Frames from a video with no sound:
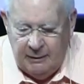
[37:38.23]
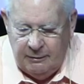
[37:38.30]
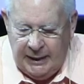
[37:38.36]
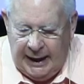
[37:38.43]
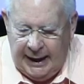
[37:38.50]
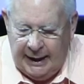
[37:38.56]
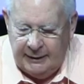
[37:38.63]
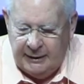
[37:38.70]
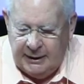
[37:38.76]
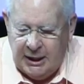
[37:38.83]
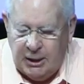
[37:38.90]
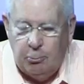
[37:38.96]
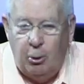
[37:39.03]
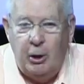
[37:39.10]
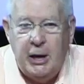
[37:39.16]
that
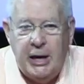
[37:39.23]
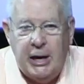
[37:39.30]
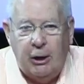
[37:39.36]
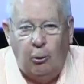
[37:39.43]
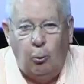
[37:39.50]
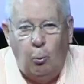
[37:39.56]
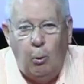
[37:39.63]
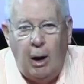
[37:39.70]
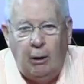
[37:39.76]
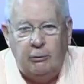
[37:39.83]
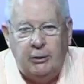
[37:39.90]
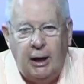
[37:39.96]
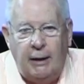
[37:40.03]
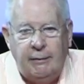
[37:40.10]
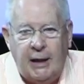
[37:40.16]
he will hear,
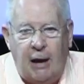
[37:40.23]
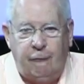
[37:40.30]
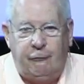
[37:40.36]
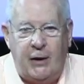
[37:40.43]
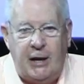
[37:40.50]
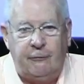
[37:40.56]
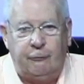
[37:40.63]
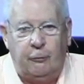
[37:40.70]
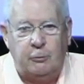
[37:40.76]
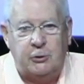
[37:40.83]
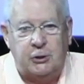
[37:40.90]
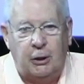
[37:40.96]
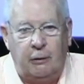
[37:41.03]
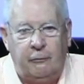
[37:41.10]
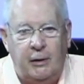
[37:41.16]
Well done, thy faithful
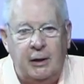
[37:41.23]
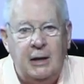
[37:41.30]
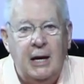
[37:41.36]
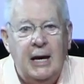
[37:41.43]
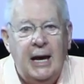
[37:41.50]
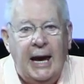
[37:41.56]
servant,